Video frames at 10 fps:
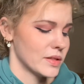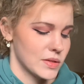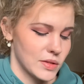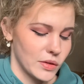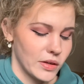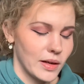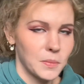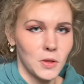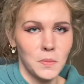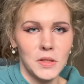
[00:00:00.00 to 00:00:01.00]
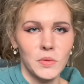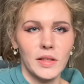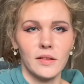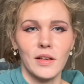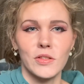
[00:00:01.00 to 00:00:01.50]
so I'm going to be doing
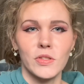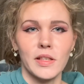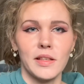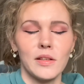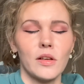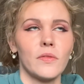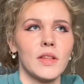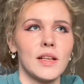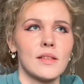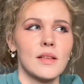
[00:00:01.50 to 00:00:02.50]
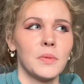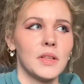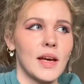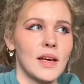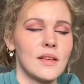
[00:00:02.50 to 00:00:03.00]
it gradually over the next couple
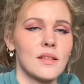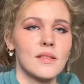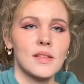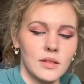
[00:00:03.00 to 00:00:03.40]
days.